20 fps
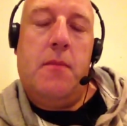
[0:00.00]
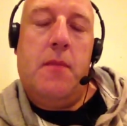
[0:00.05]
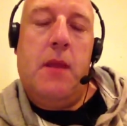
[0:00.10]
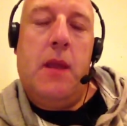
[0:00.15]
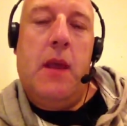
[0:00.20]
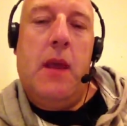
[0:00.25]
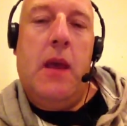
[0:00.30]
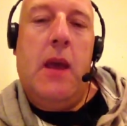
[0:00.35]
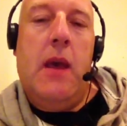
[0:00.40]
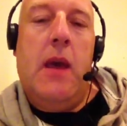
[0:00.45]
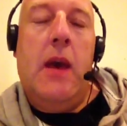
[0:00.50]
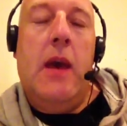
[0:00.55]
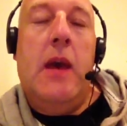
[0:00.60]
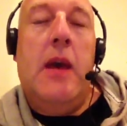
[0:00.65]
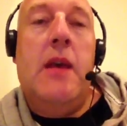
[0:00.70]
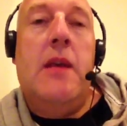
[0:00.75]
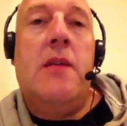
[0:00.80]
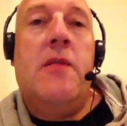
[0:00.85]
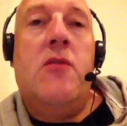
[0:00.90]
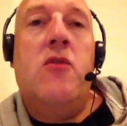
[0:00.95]

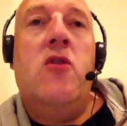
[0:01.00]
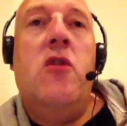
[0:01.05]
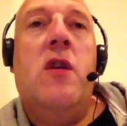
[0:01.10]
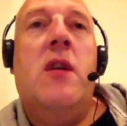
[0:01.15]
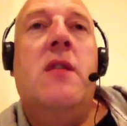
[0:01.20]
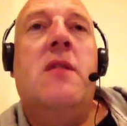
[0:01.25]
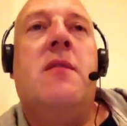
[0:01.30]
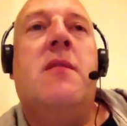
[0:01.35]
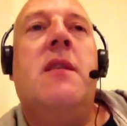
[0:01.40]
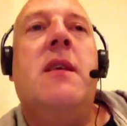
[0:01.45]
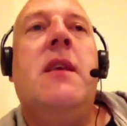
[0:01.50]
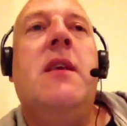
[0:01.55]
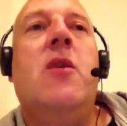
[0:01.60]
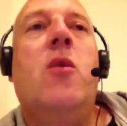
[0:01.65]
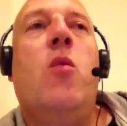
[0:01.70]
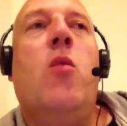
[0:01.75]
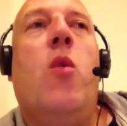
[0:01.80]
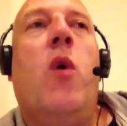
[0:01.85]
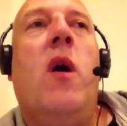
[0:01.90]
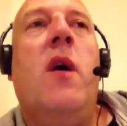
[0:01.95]
So you can see,
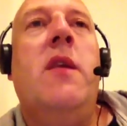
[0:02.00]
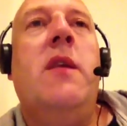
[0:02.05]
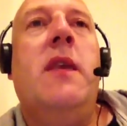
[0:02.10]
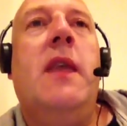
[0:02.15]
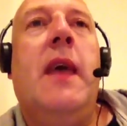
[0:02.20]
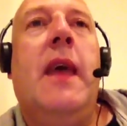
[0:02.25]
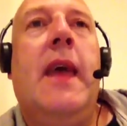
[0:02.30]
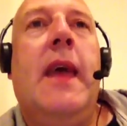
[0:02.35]
one